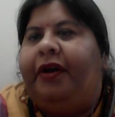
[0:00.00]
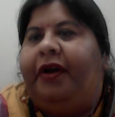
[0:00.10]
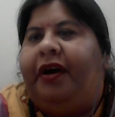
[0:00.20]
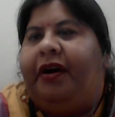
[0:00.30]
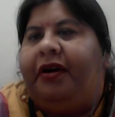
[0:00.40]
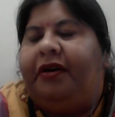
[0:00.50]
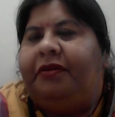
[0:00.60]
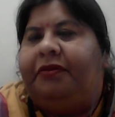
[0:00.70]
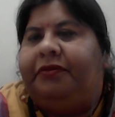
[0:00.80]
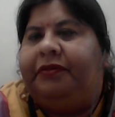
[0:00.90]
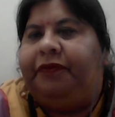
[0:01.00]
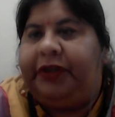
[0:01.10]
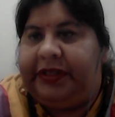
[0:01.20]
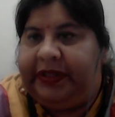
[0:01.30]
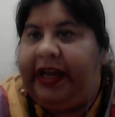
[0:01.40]

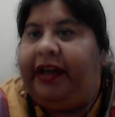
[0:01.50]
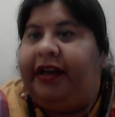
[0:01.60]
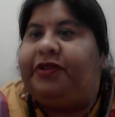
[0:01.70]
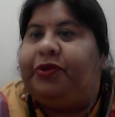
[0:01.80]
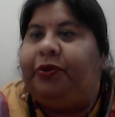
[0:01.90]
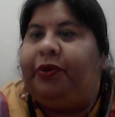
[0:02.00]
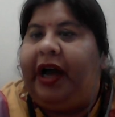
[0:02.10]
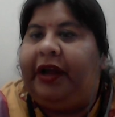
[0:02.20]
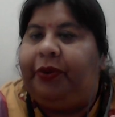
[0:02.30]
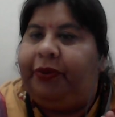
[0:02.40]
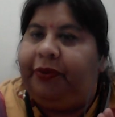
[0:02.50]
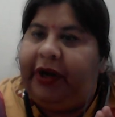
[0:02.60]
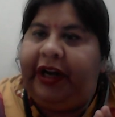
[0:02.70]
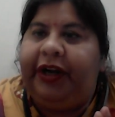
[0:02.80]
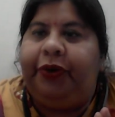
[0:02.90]
was there, so I could
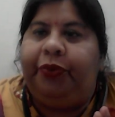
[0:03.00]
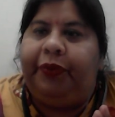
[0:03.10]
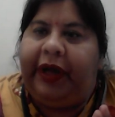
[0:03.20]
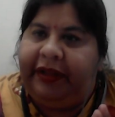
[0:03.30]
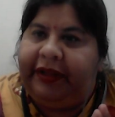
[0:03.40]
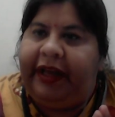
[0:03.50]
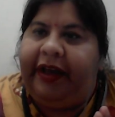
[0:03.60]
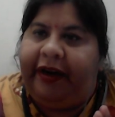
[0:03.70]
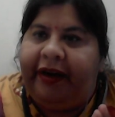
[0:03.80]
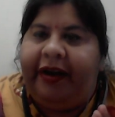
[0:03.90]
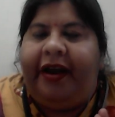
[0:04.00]
really do well there.